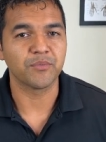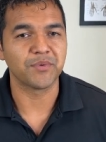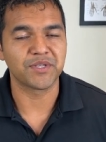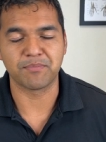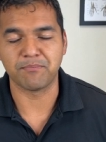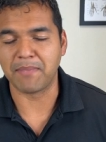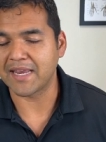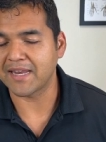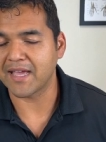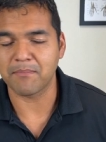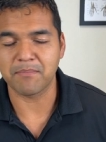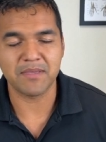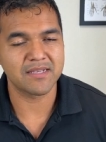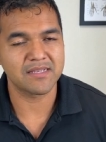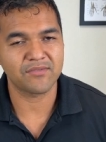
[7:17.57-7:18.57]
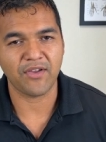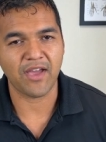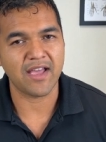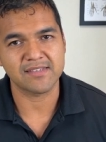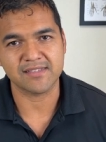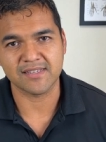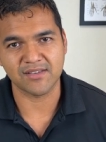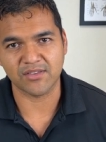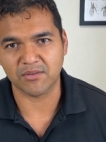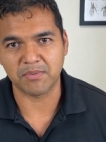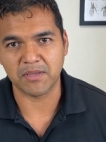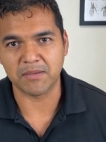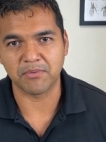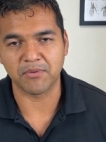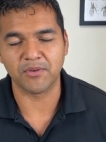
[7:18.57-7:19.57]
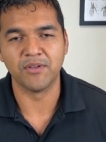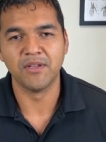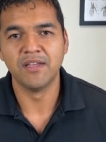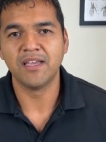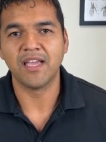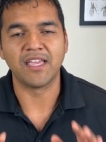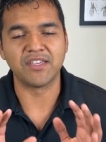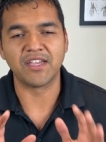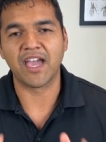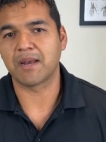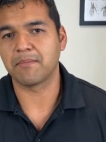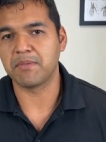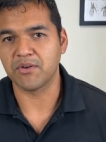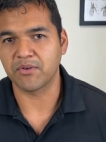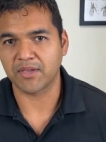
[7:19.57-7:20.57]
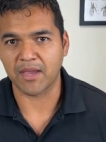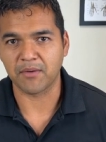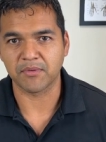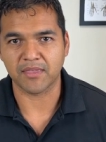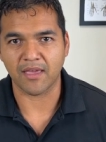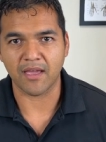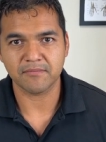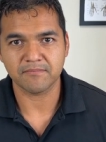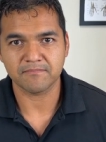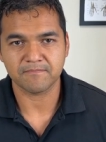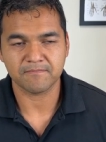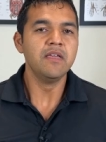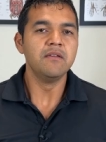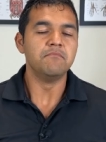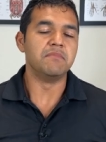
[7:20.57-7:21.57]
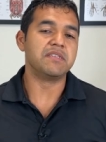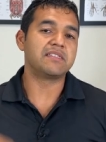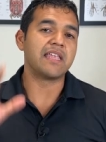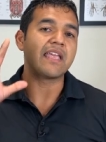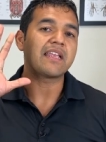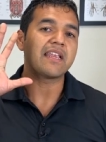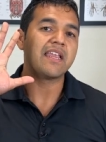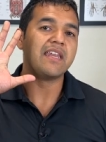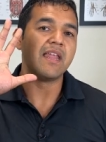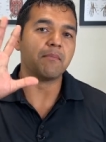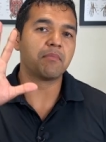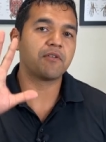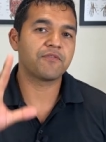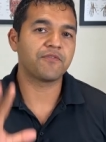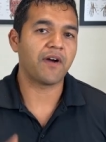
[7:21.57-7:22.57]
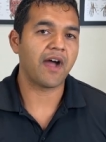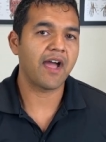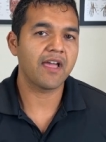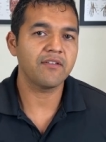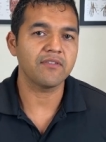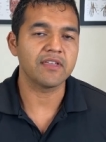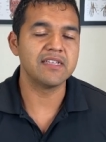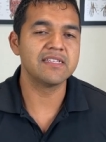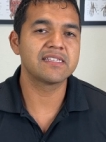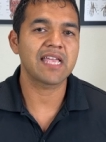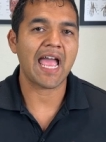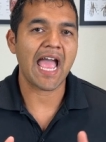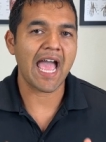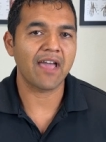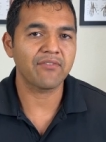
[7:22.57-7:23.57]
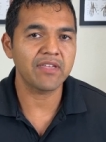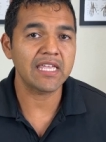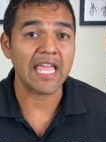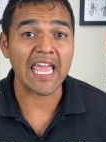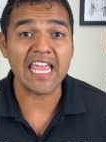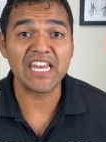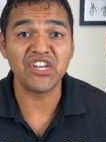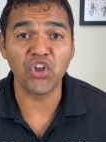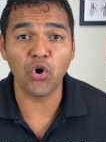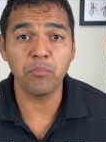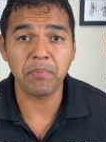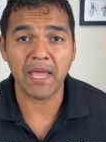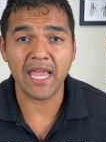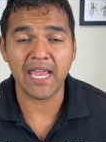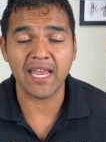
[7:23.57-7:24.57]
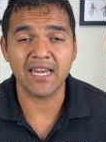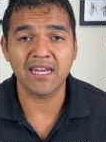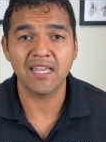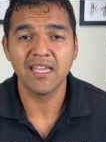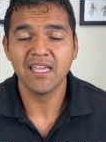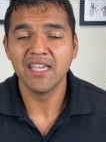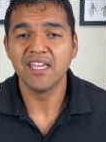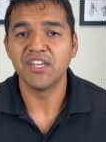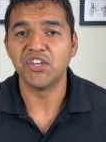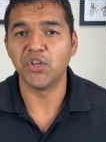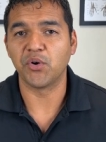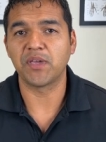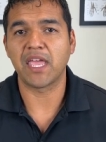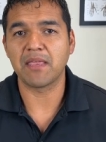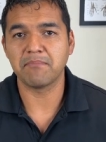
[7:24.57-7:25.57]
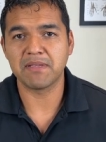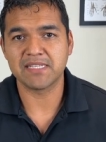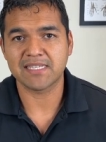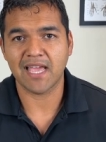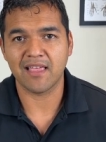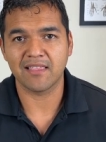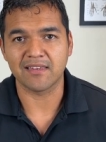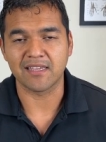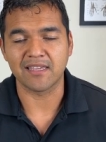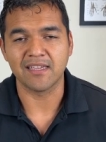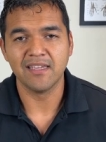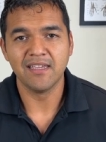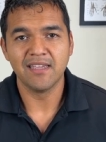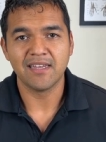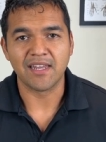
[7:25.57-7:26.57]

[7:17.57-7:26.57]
which may not be as fast as other people, and you gotta be okay with that. Mistake number five is having a no pain, no gain mentality.